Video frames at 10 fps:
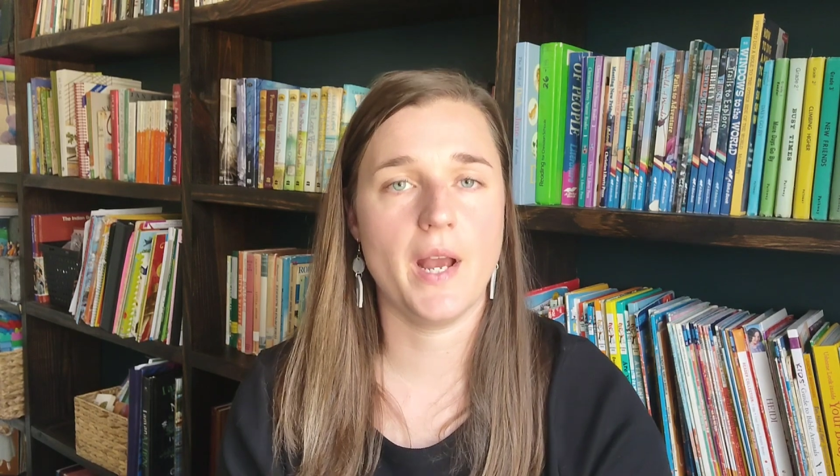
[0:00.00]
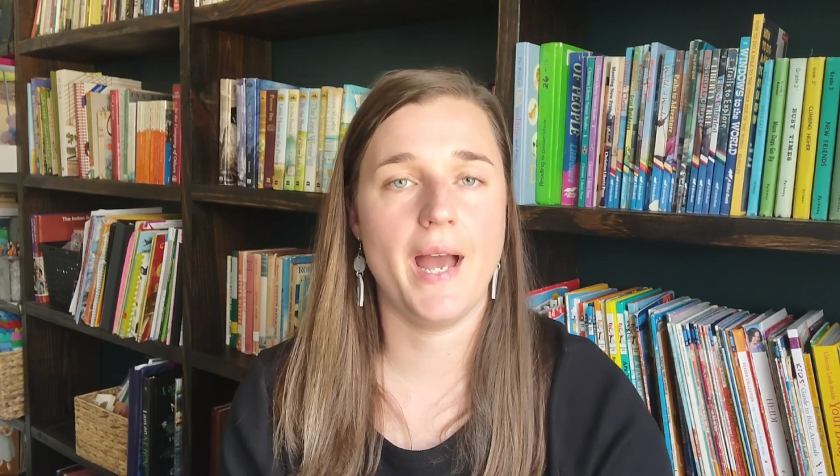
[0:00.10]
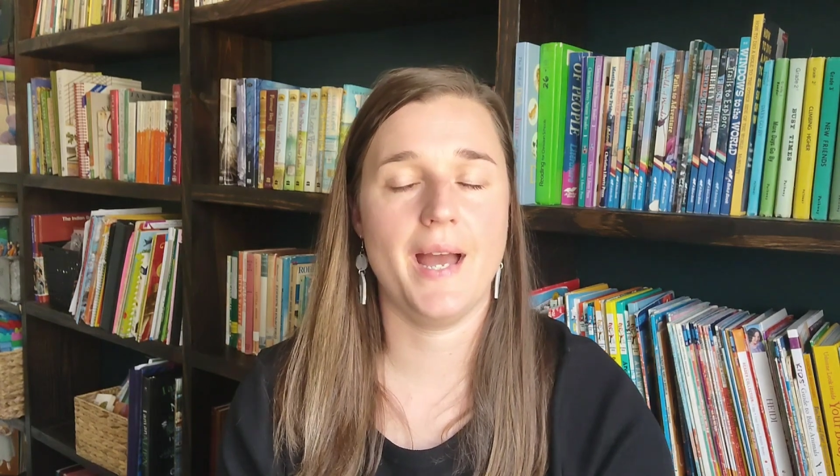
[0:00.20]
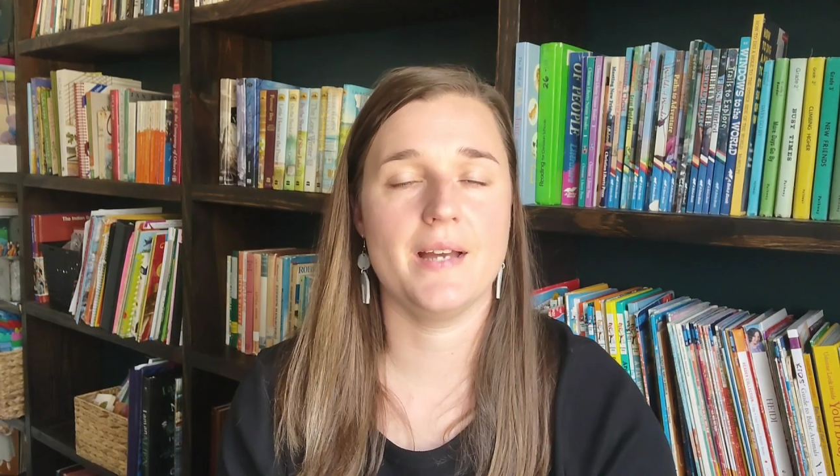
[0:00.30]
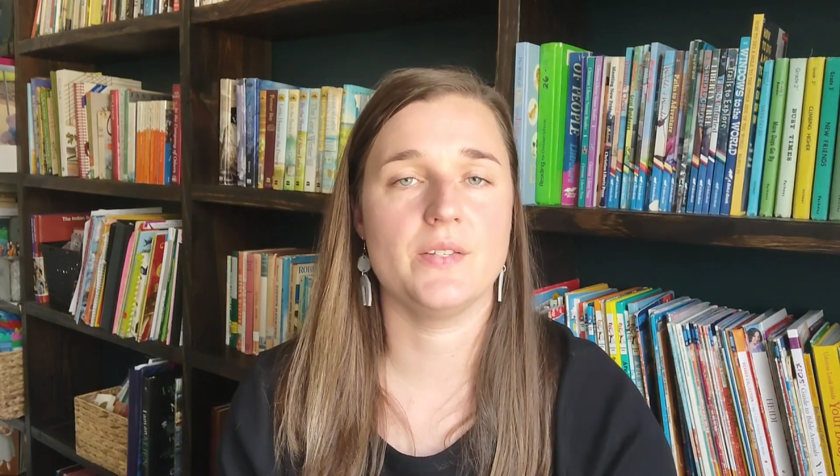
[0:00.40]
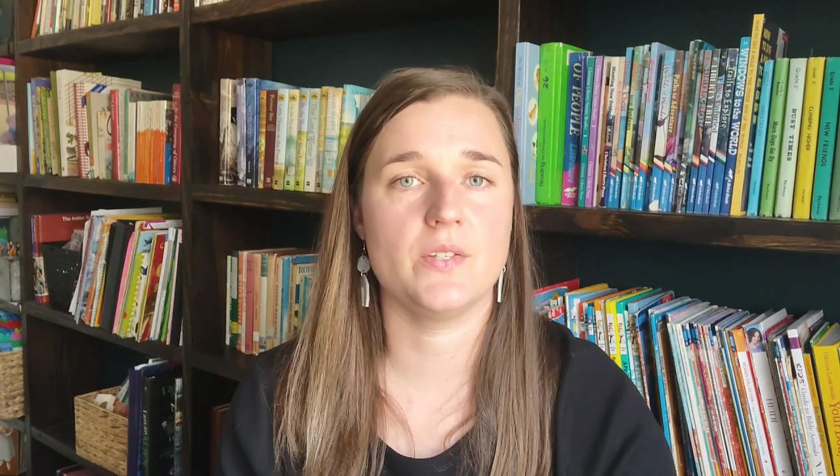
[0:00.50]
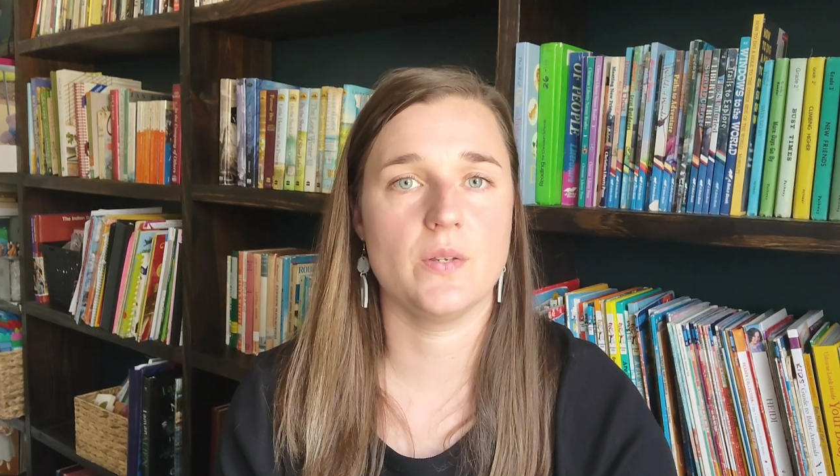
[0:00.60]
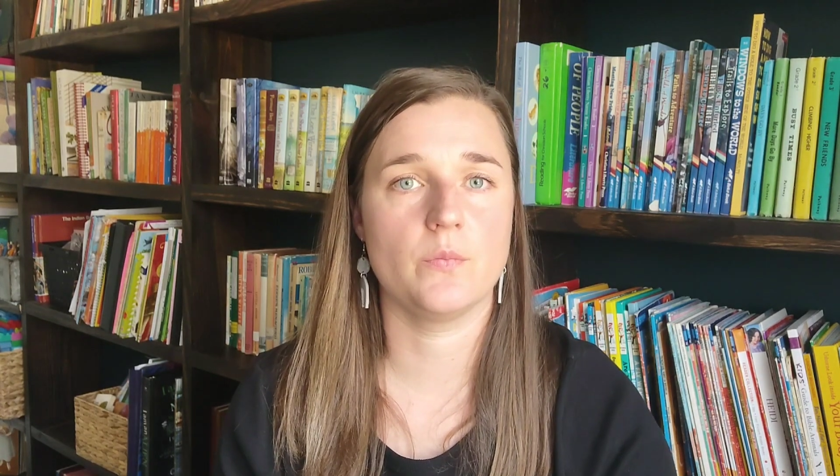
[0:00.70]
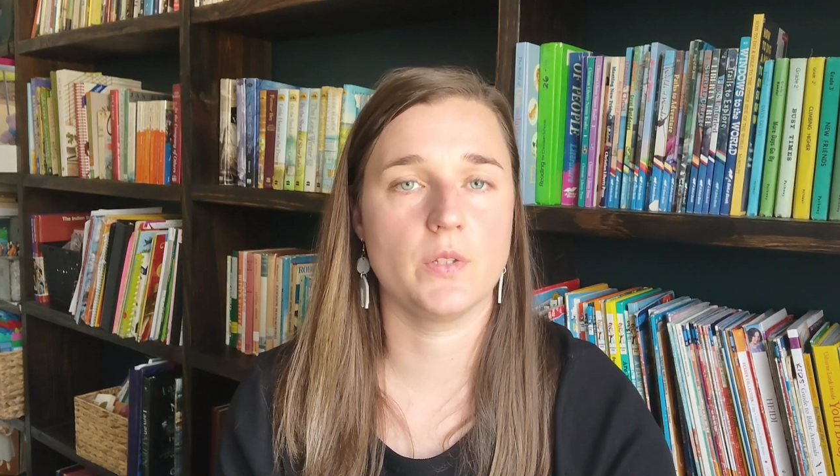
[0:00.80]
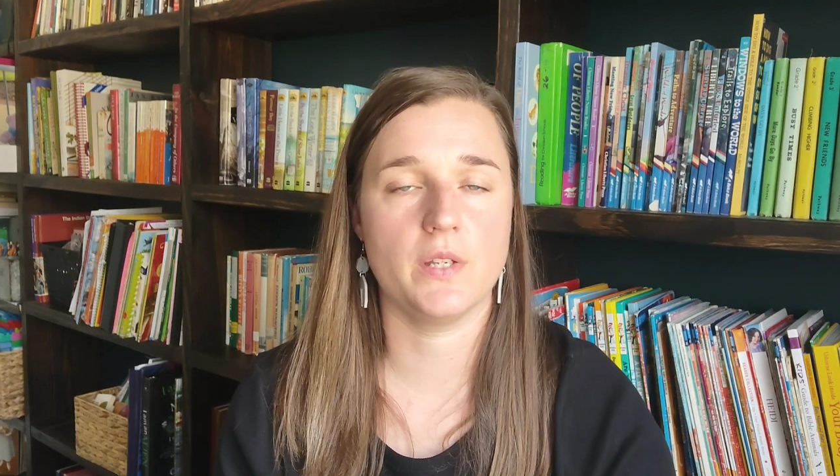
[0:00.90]
has
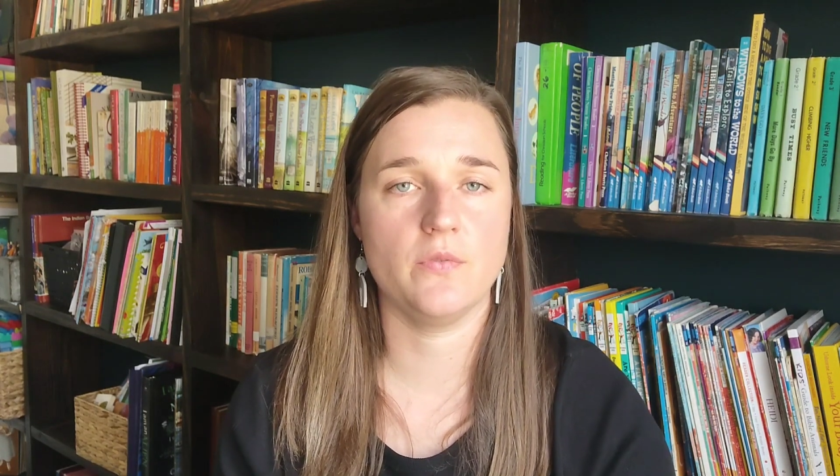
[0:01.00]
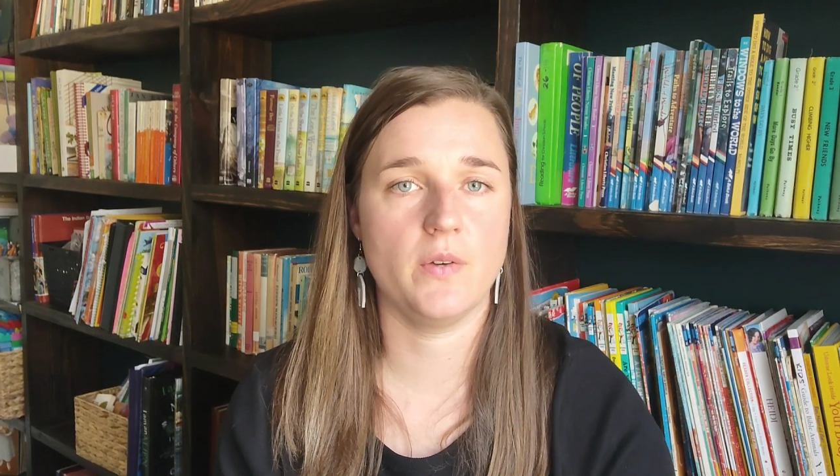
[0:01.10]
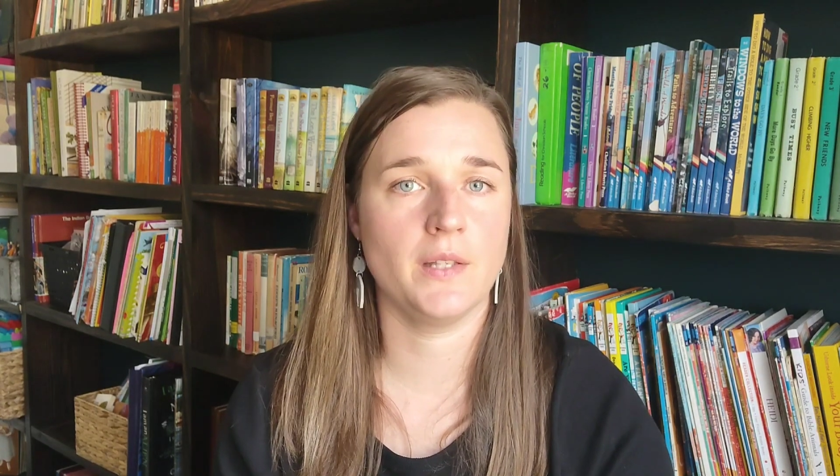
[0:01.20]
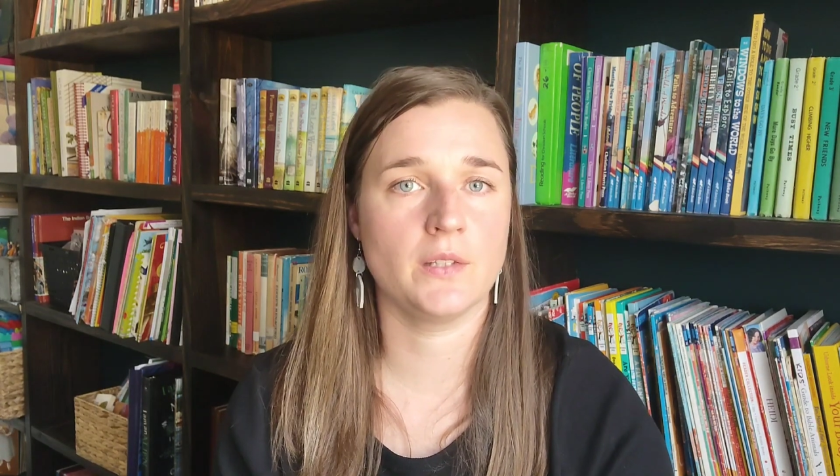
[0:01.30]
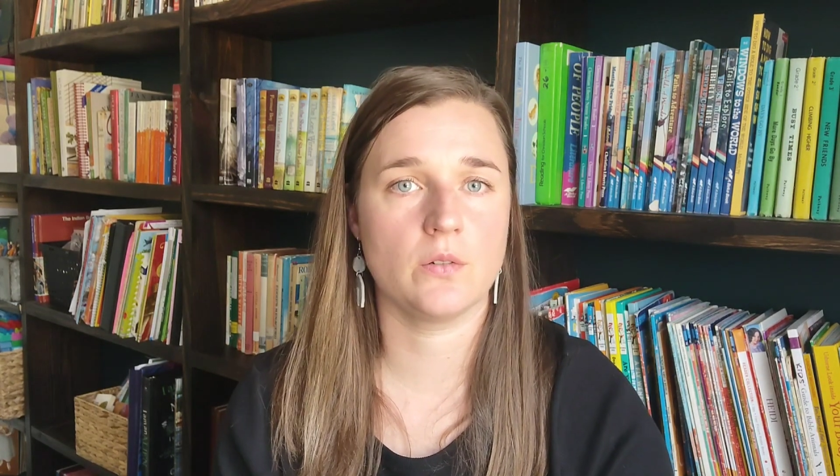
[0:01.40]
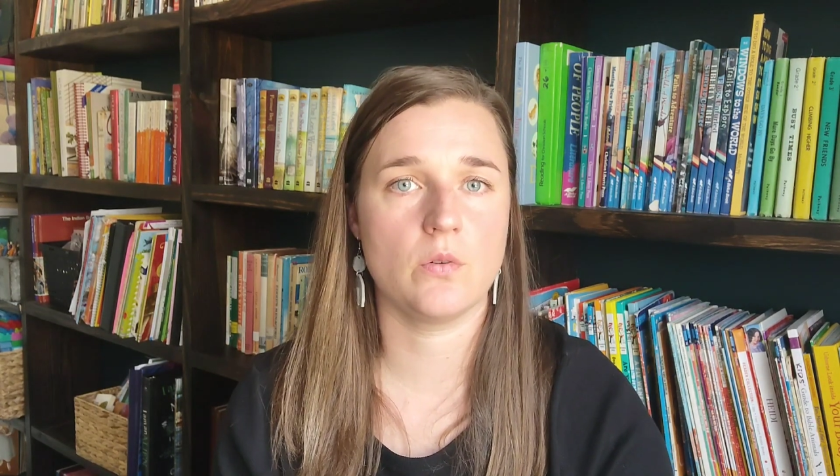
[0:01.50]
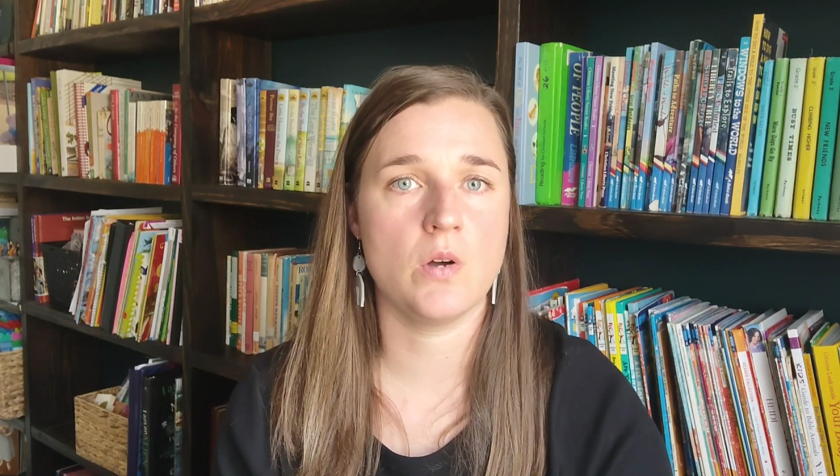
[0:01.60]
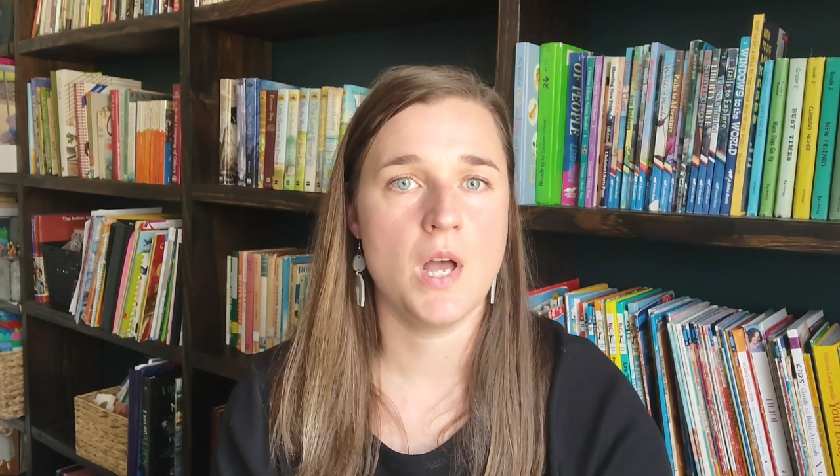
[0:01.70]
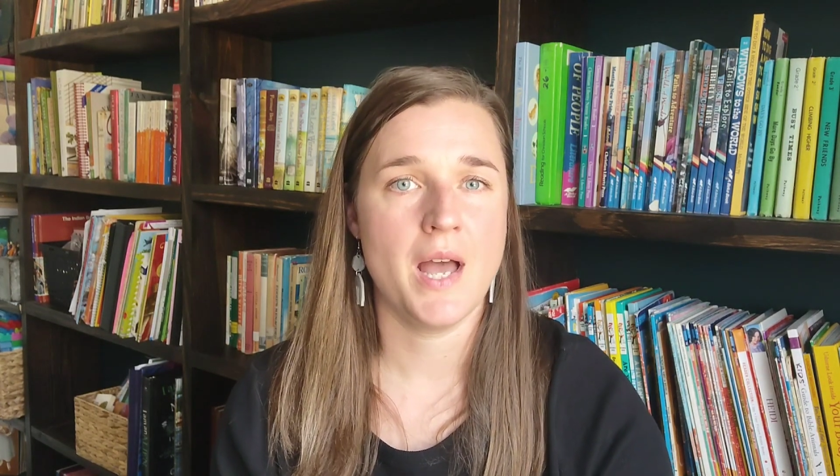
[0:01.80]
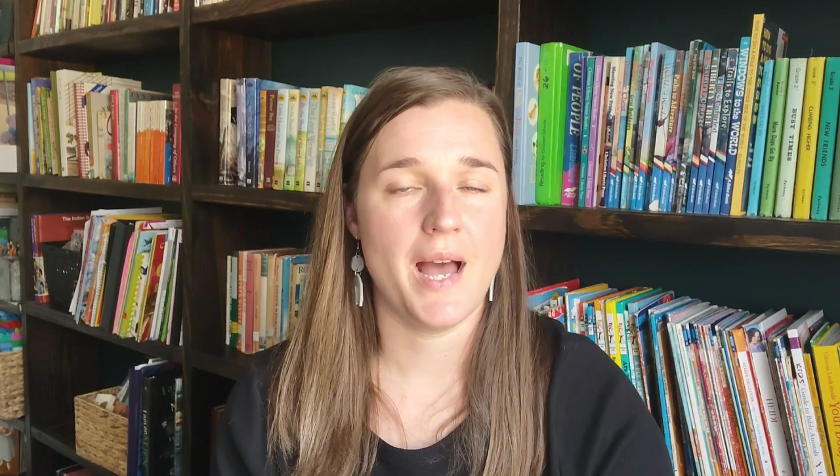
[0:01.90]
some really fun little